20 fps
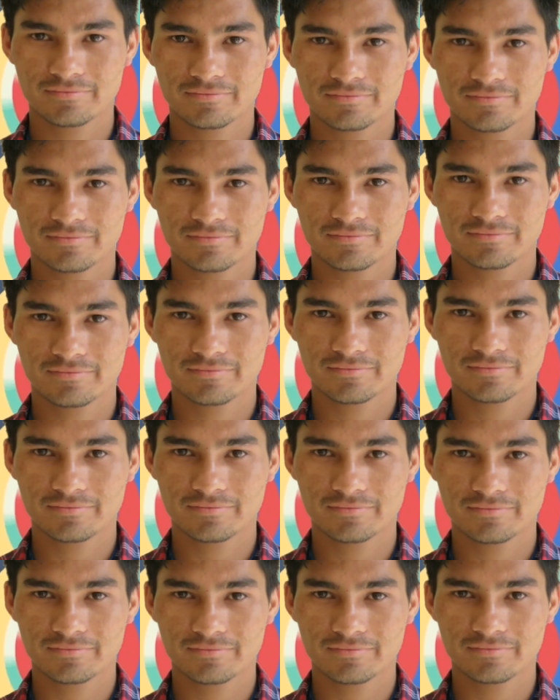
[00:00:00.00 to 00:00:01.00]

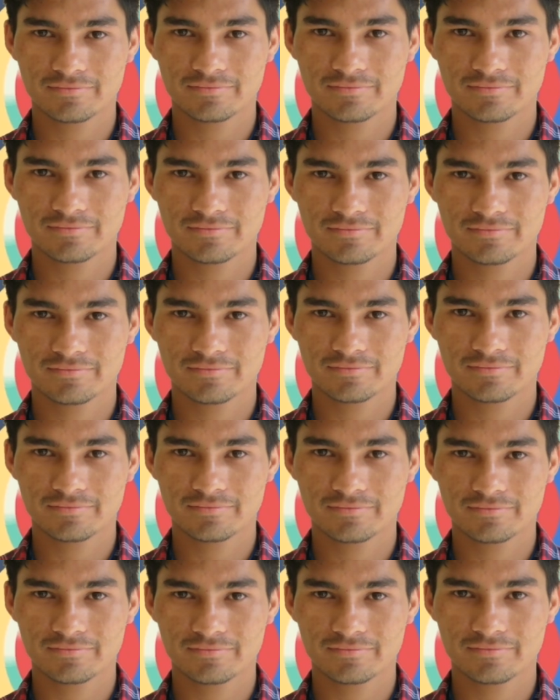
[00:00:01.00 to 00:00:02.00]

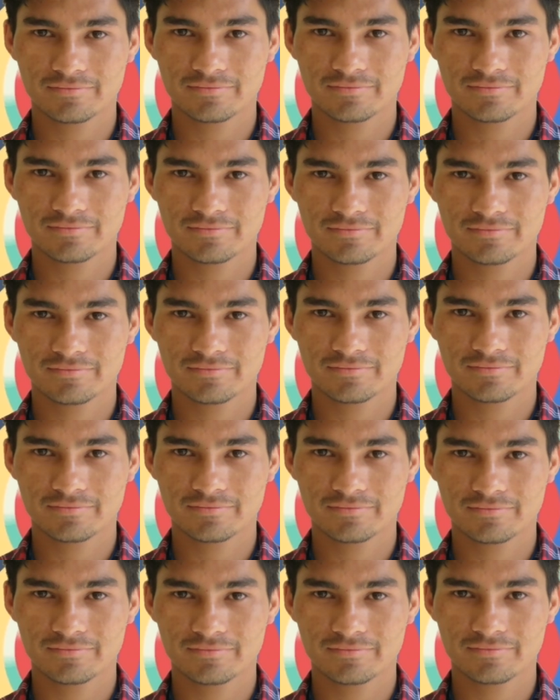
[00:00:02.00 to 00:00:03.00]

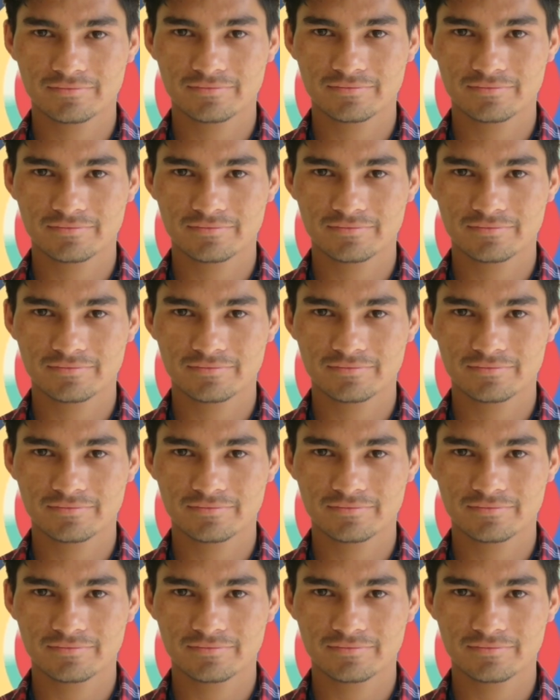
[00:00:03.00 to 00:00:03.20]
No one is speaking in this clip.